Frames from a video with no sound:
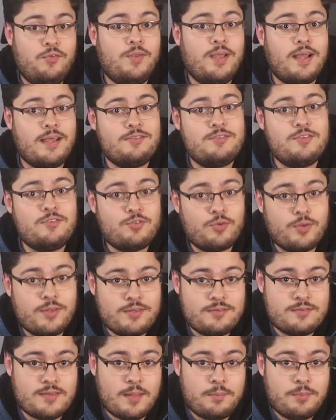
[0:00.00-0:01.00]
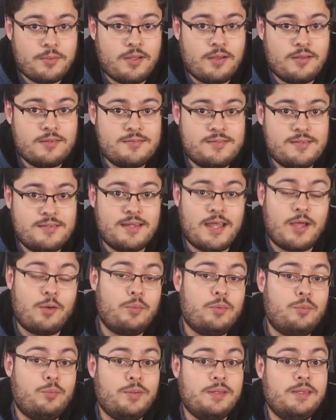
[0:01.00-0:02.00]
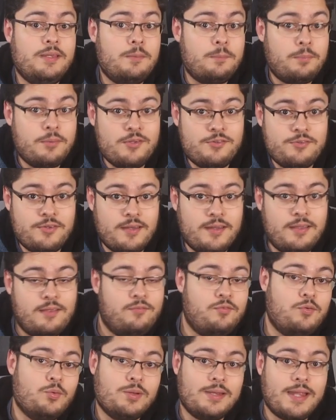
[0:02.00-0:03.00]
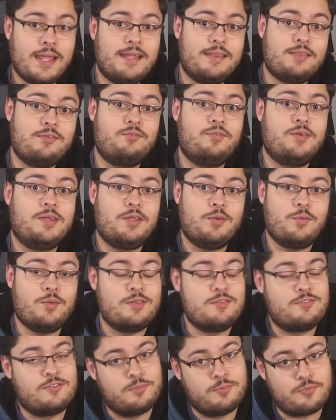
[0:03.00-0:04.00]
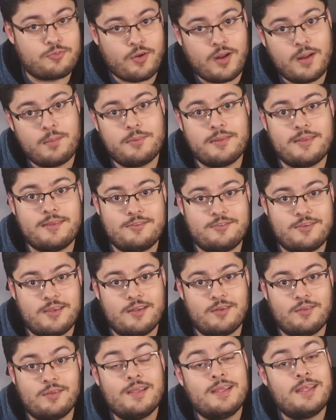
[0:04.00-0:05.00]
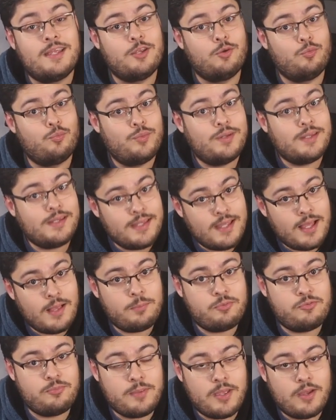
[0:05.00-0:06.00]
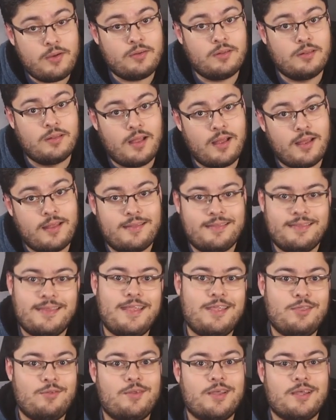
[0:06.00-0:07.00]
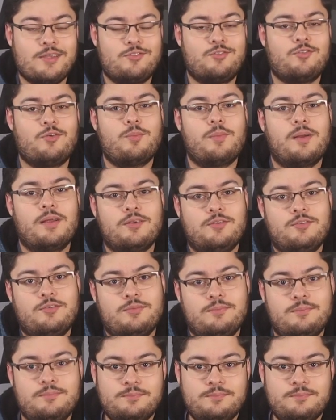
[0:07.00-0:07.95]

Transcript: you guys enjoy this type of content, I would really appreciate it if you like the video and subscribe to the channel. It really helps me out a lot. Thank you guys so much.